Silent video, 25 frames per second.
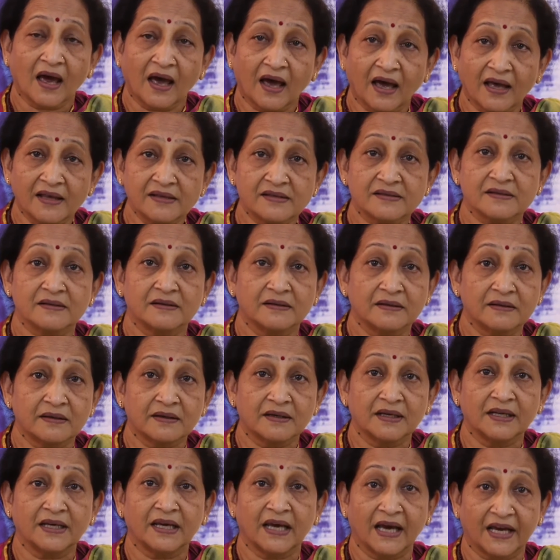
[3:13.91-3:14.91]
as
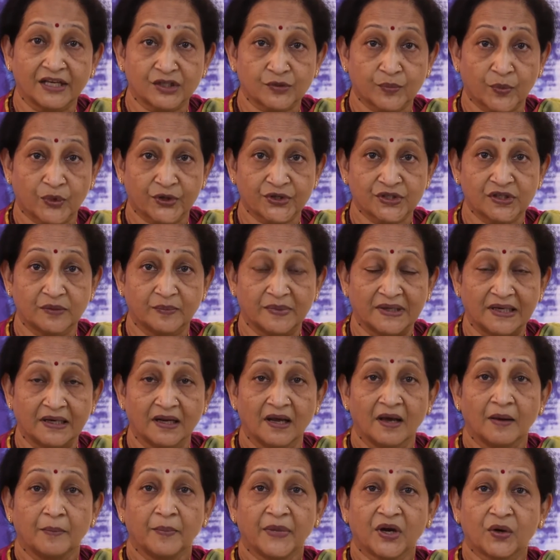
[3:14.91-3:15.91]
early as possible
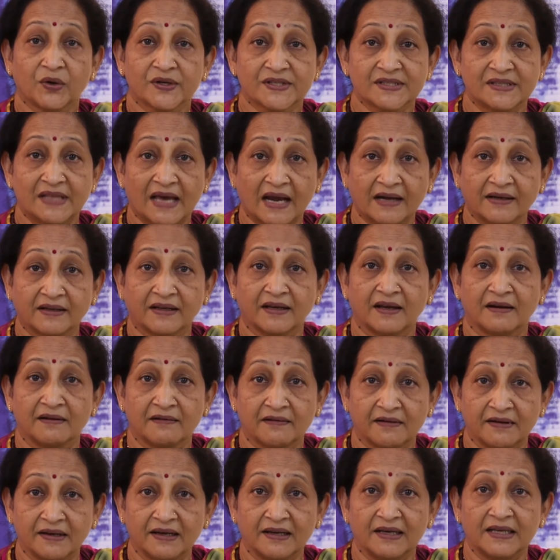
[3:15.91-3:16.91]
because that
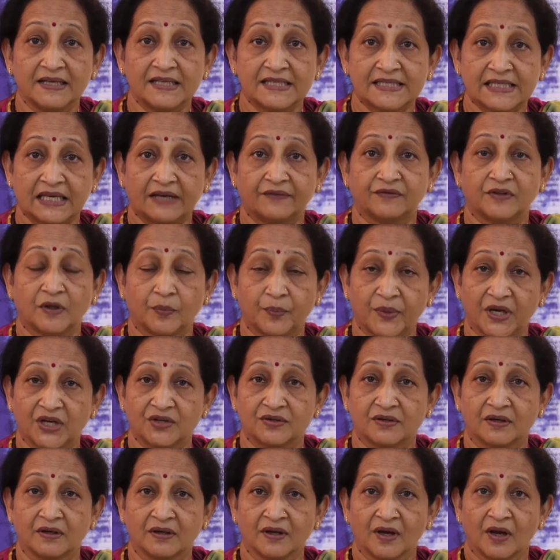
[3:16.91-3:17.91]
can really save the
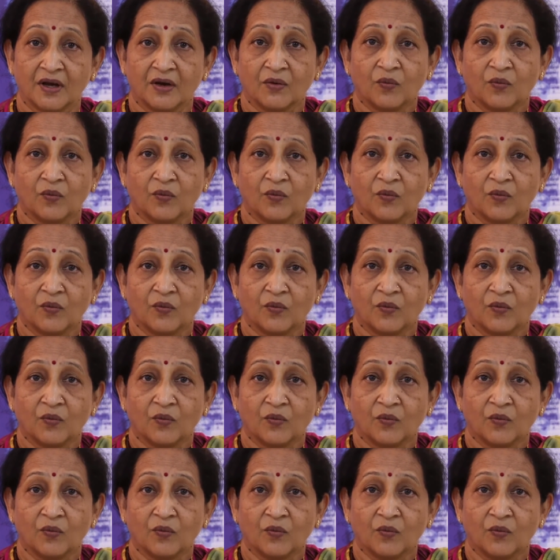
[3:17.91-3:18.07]
patient.